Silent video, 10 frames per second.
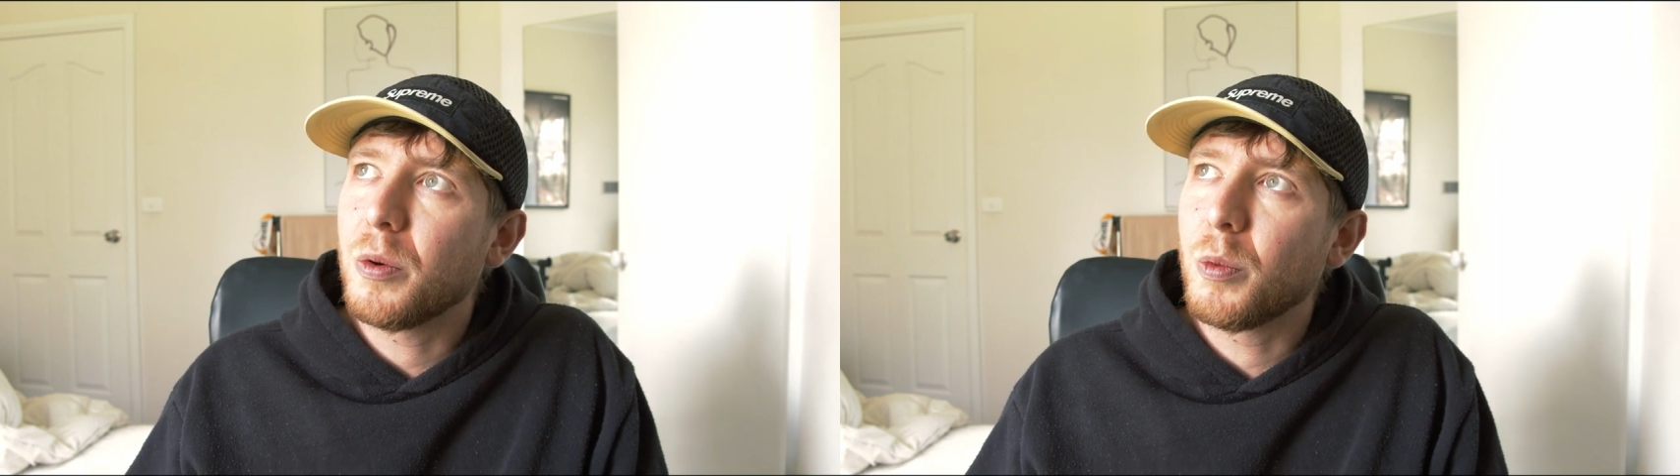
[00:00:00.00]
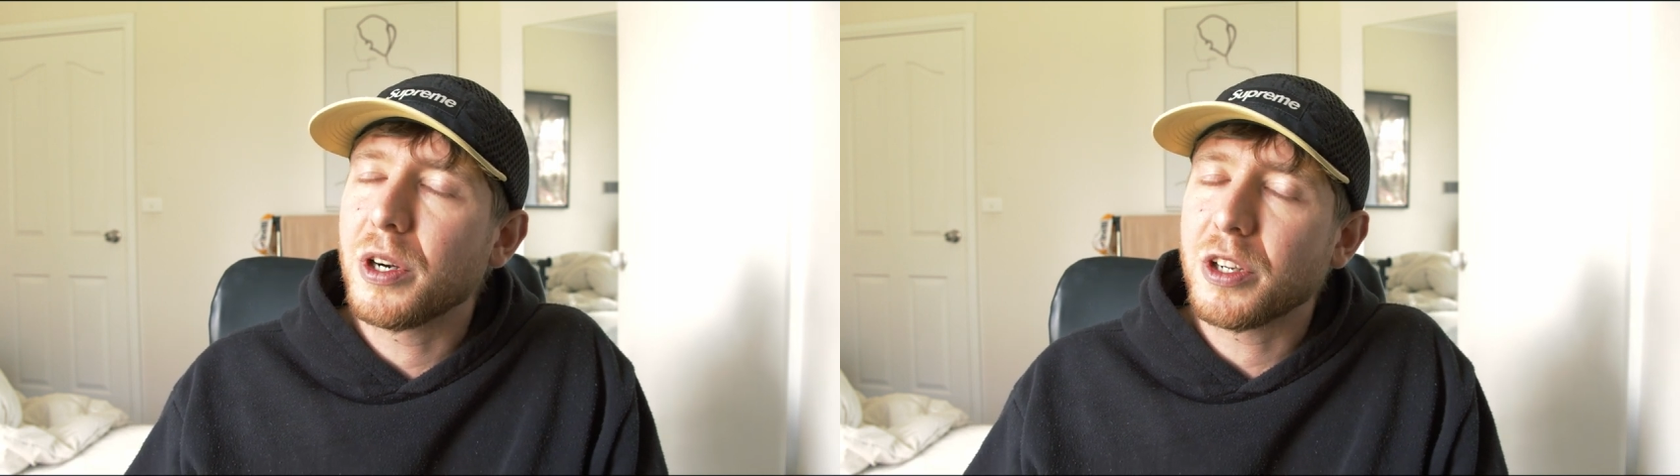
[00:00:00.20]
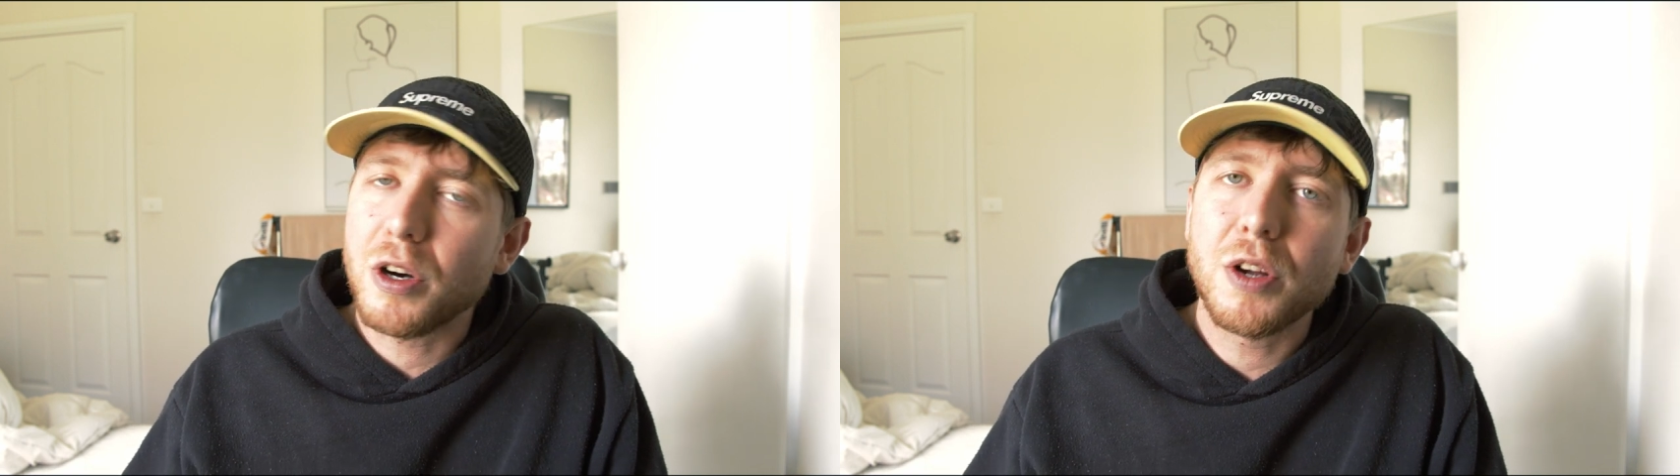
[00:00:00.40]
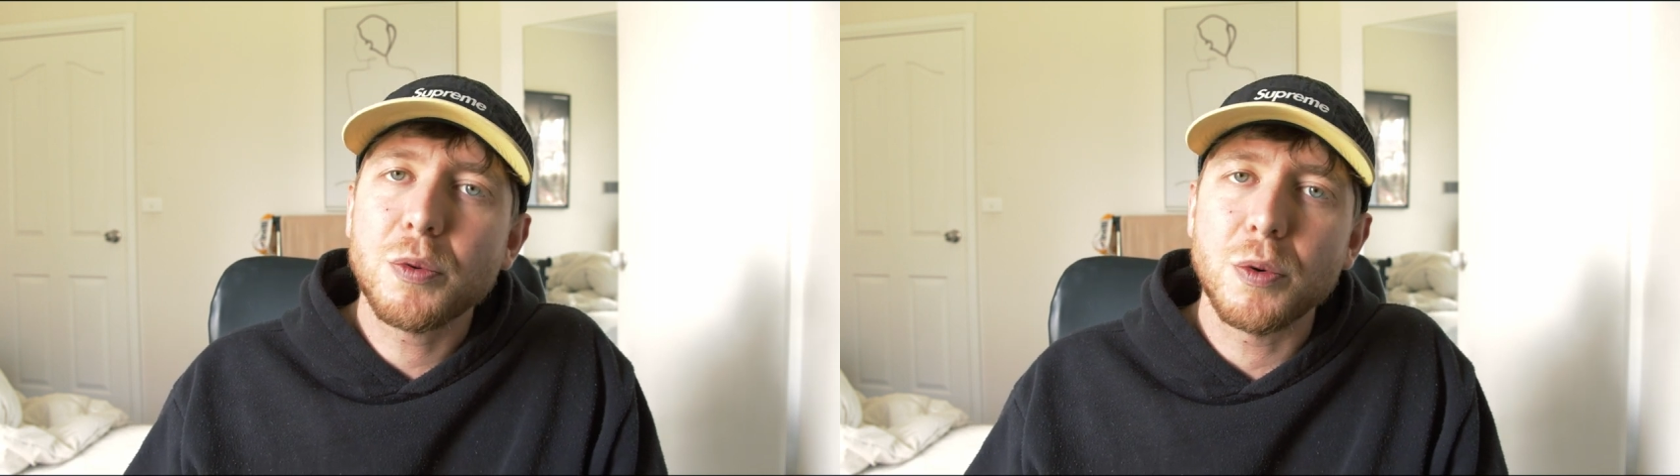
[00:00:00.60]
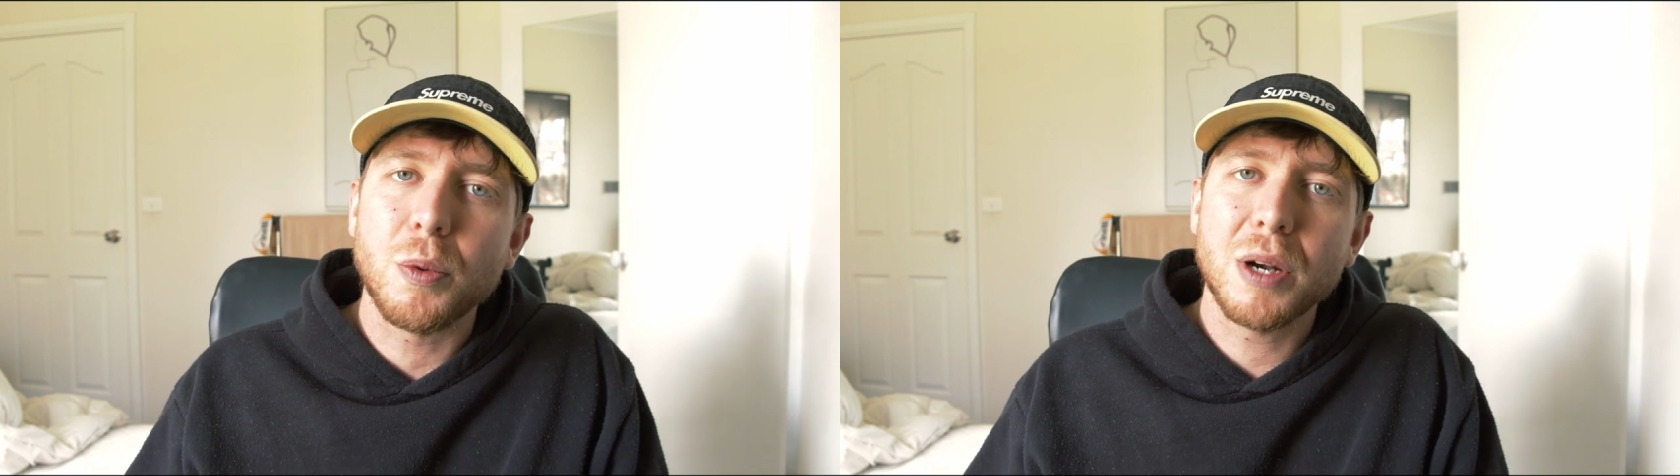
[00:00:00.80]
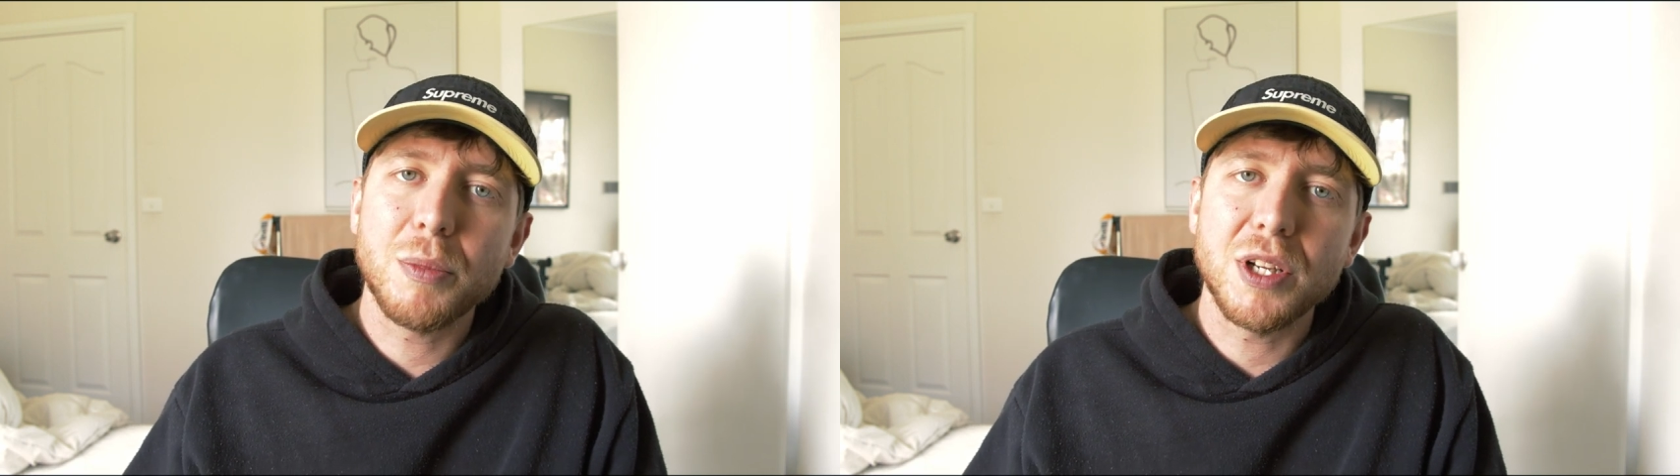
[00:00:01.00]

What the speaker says: what God would want